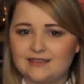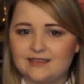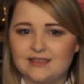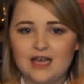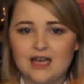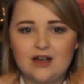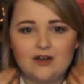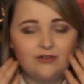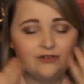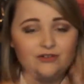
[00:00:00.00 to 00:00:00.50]

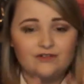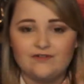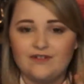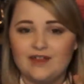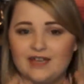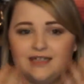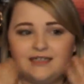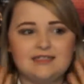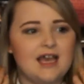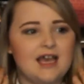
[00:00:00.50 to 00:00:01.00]
on your
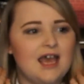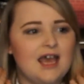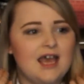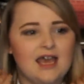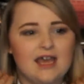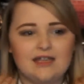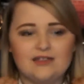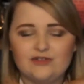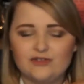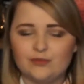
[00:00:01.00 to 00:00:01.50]
face,
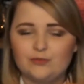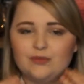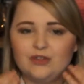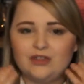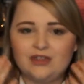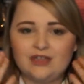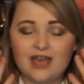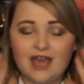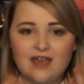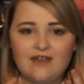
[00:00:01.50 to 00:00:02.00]
it's something
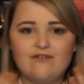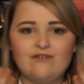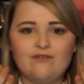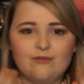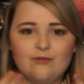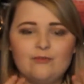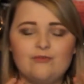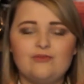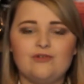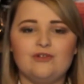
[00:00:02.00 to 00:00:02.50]
that
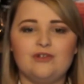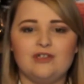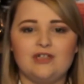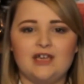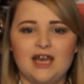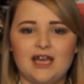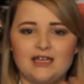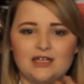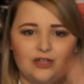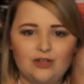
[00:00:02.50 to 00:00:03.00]
everyone will
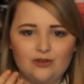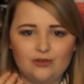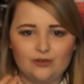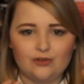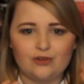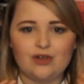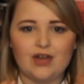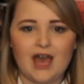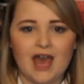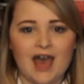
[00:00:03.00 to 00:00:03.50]
kind of
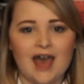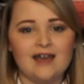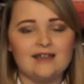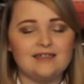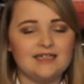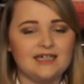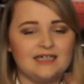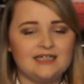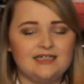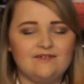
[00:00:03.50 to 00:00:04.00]
look at,
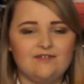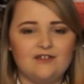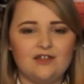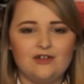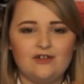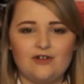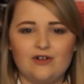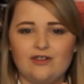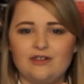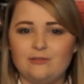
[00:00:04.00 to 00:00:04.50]
and if they're
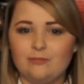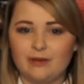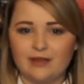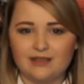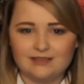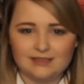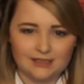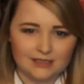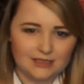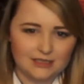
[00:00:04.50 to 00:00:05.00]
not in the
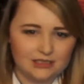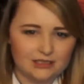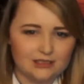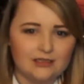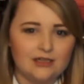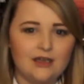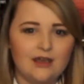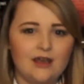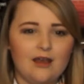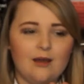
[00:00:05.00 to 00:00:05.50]
best condition,
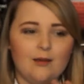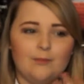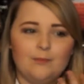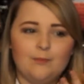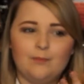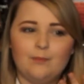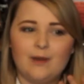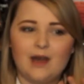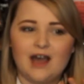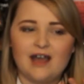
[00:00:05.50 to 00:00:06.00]

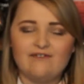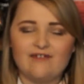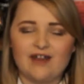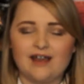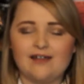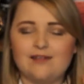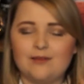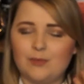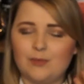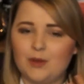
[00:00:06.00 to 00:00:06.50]
I
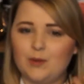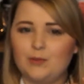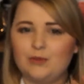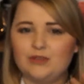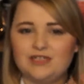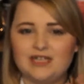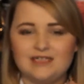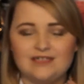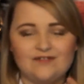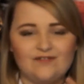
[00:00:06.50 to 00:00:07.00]
find that people
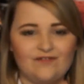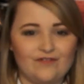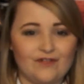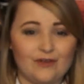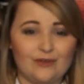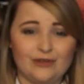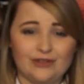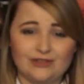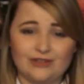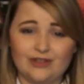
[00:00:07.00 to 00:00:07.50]
tend to
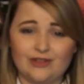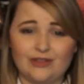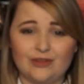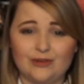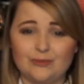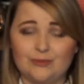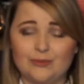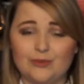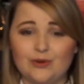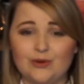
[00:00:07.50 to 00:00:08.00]
focus on
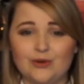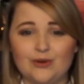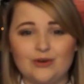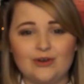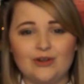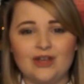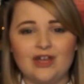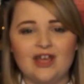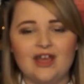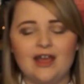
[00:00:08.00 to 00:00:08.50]
them more,
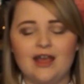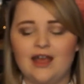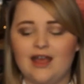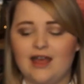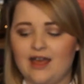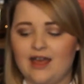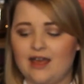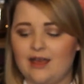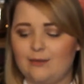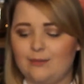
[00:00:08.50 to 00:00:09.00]

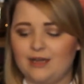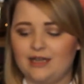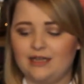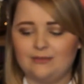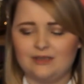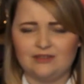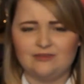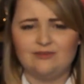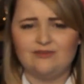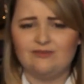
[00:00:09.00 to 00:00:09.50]
and it
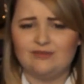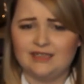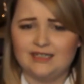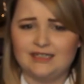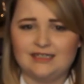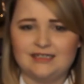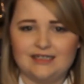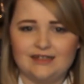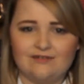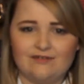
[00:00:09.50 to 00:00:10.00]
makes me really
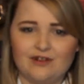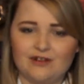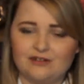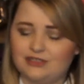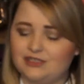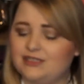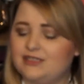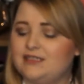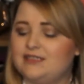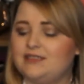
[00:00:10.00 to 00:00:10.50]

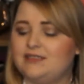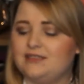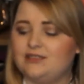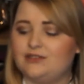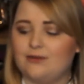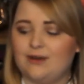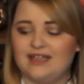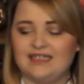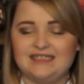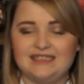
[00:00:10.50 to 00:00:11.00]
self-conscious, so
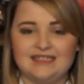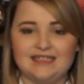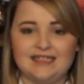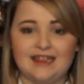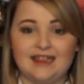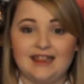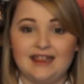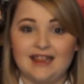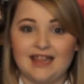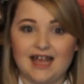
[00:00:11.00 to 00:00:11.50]
I
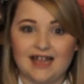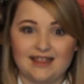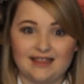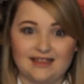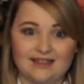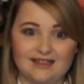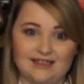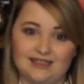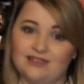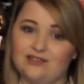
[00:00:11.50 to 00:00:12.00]
slather
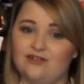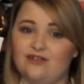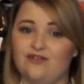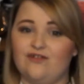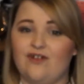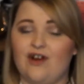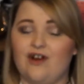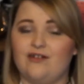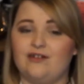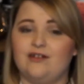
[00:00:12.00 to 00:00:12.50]
this stuff
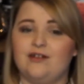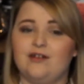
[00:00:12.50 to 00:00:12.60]
on.